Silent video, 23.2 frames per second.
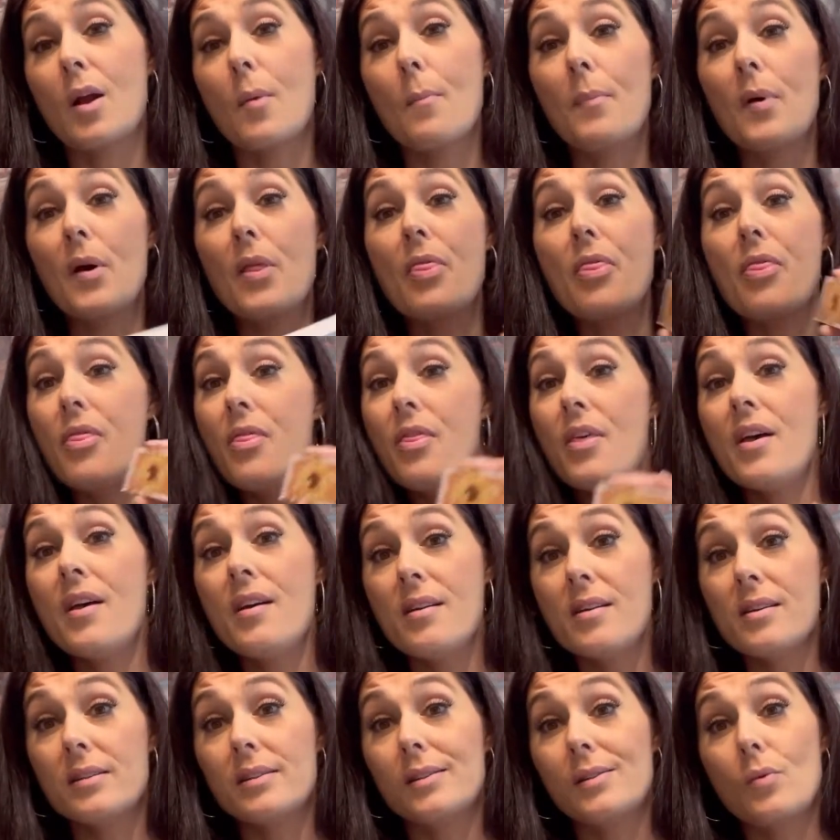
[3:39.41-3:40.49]
But
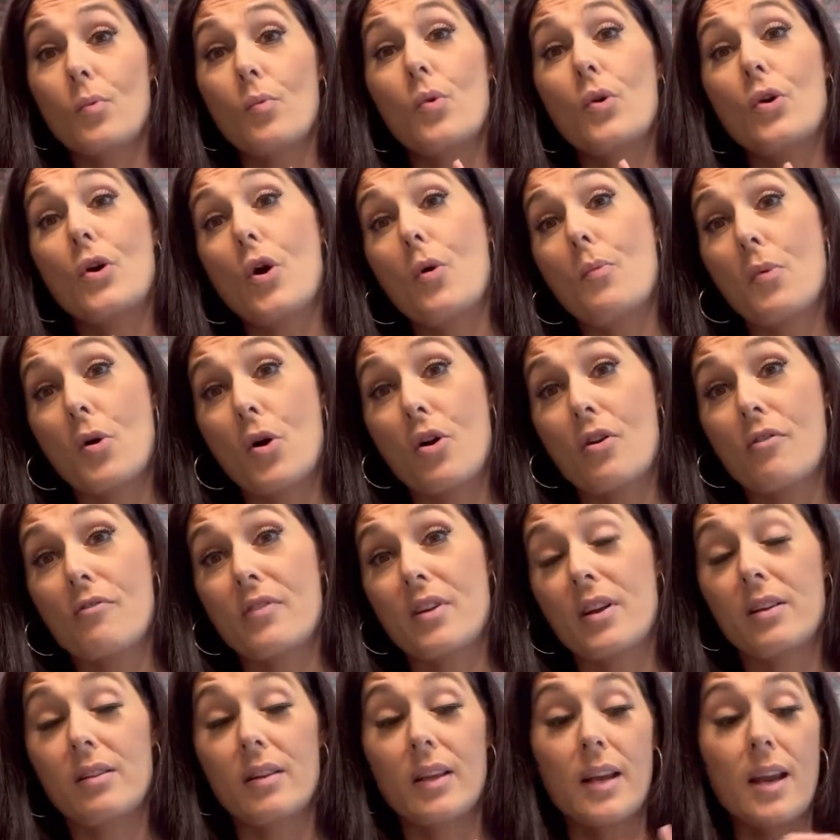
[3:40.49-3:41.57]
this will go
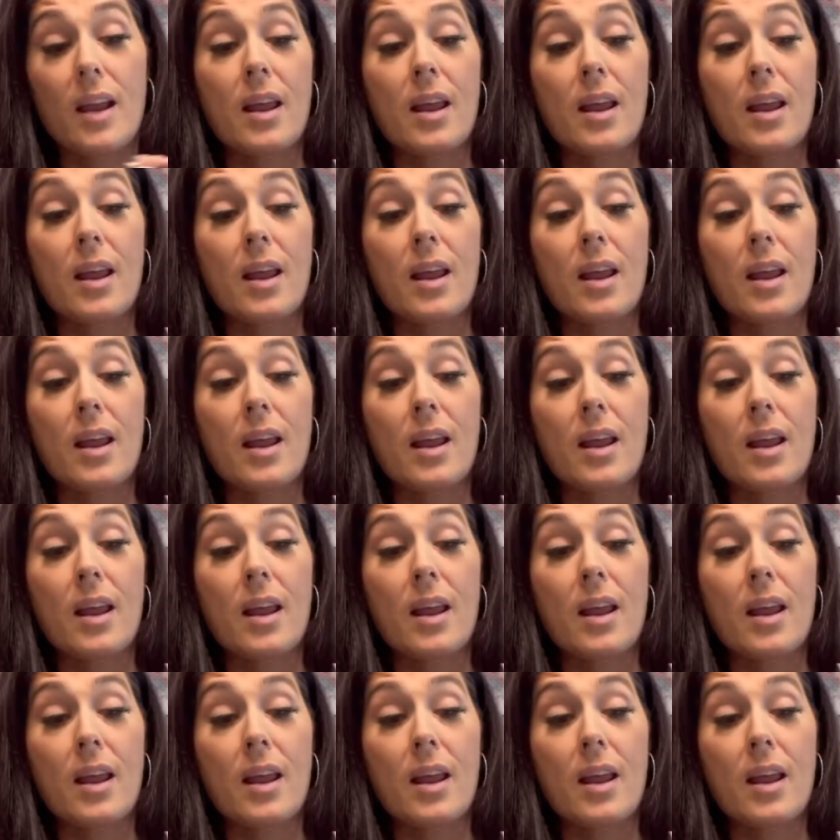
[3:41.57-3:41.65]
perfectly,